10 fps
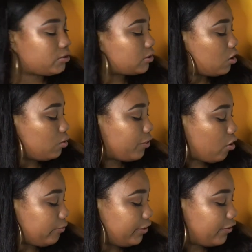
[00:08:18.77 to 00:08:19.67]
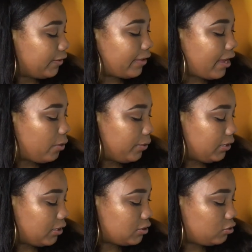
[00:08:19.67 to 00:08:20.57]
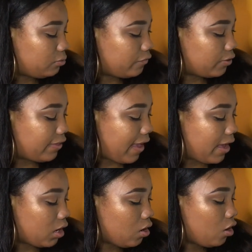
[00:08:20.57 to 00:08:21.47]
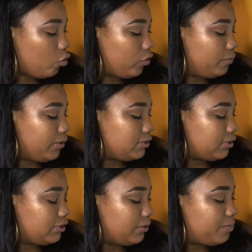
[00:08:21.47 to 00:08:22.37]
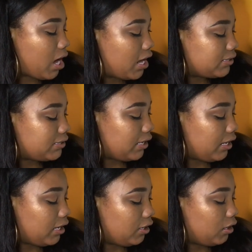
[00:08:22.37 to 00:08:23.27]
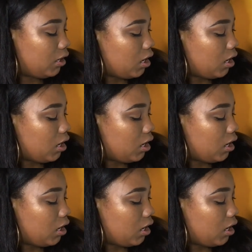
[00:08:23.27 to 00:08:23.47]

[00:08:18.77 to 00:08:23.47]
So the only thing that I would need to do for that would be to deposit,